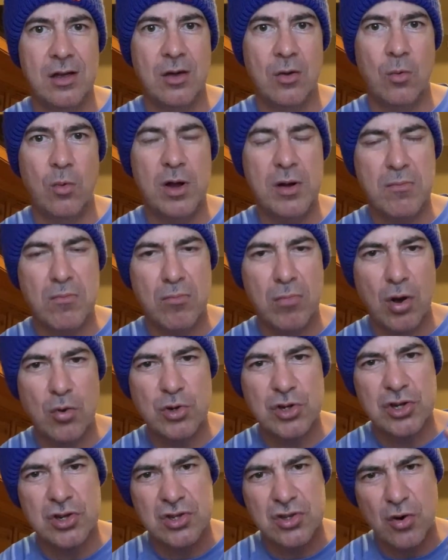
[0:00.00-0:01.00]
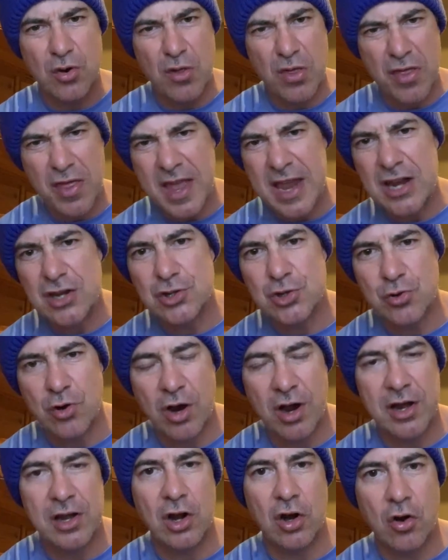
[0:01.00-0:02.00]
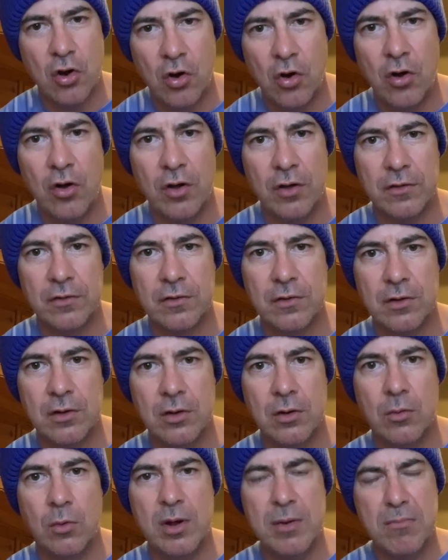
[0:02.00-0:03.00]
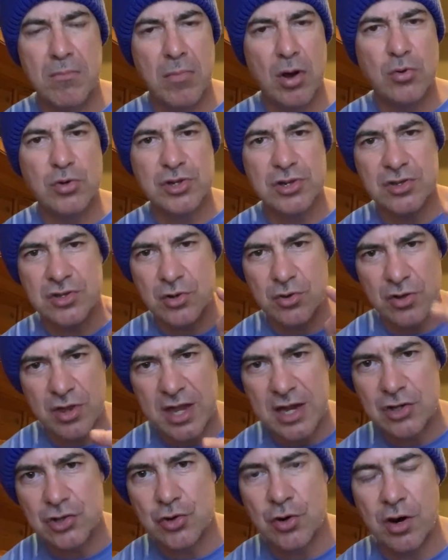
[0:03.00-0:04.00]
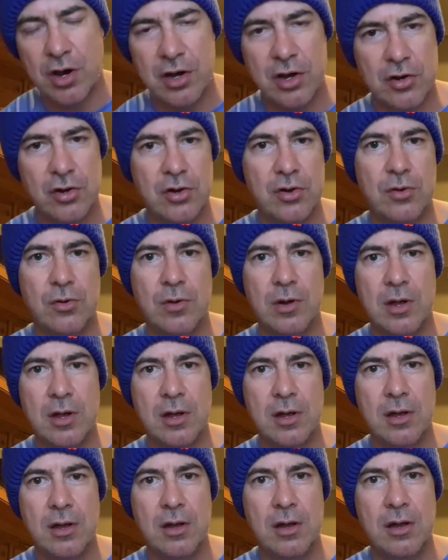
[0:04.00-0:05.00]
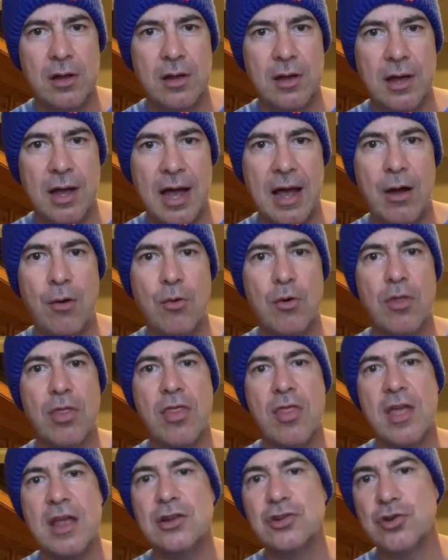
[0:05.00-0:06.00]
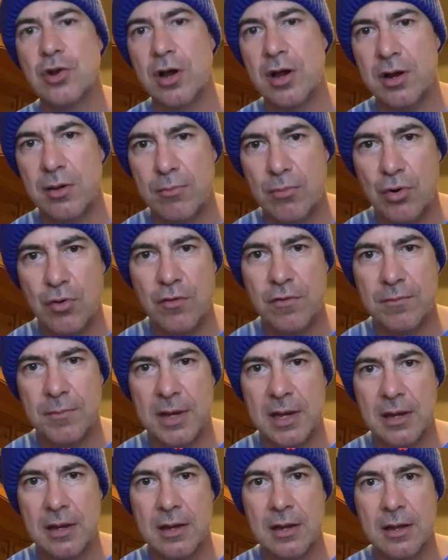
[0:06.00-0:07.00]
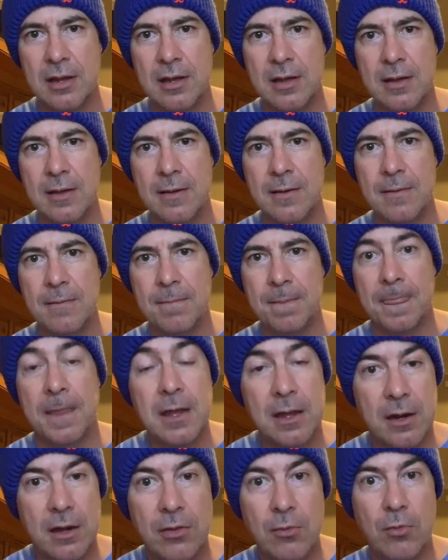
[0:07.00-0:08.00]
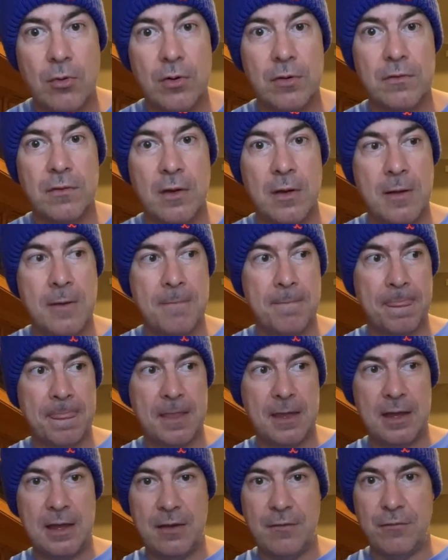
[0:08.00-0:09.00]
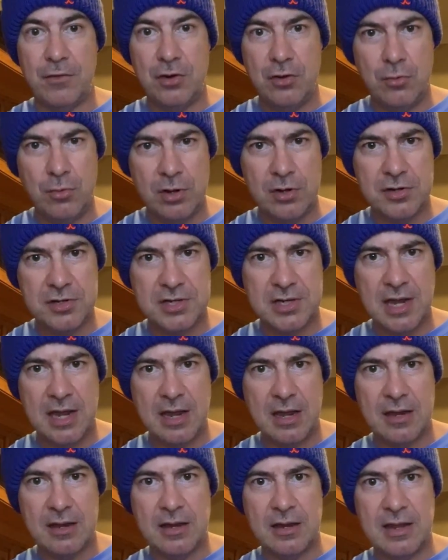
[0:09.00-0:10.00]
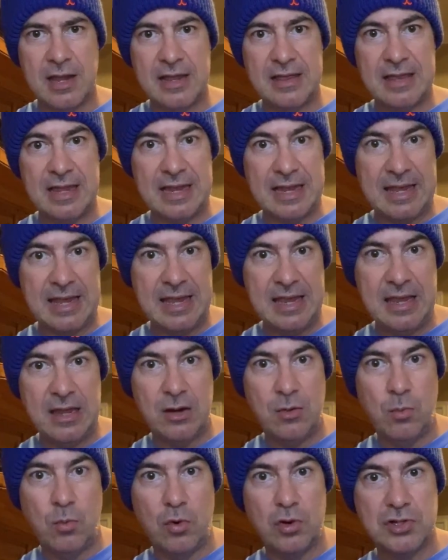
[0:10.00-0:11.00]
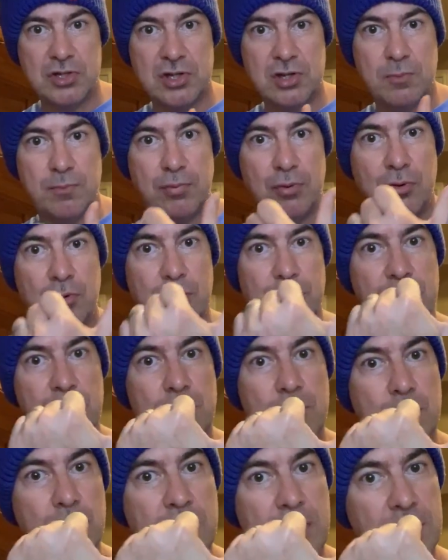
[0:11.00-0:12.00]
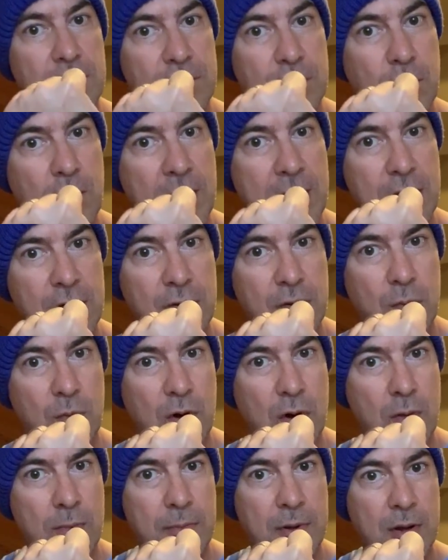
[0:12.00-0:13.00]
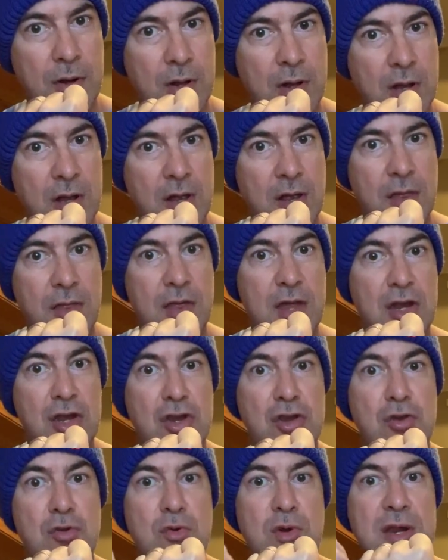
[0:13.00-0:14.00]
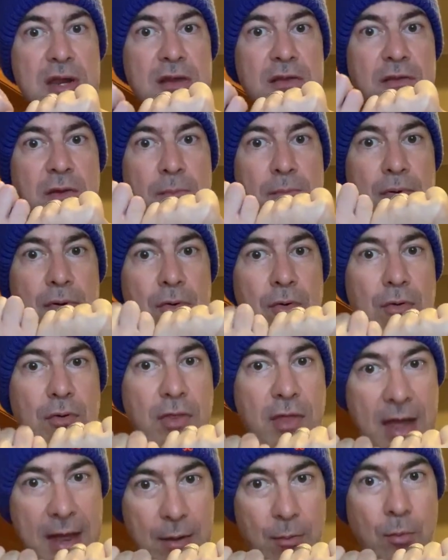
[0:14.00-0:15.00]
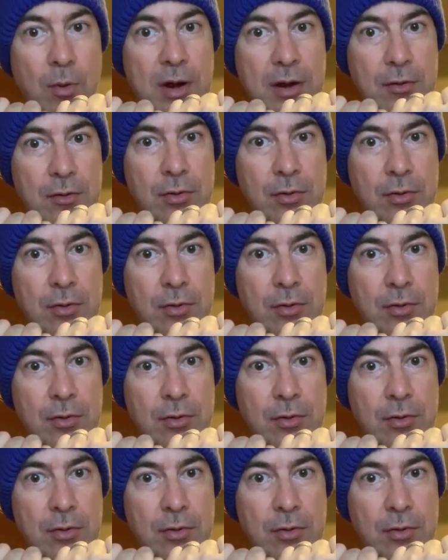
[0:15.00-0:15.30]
what motions are they trying to cause? What motions are they trying to do? How are they trying to move me? In other words, if you understand that the kid wants to pull you this way on the rope, then you need to pull that way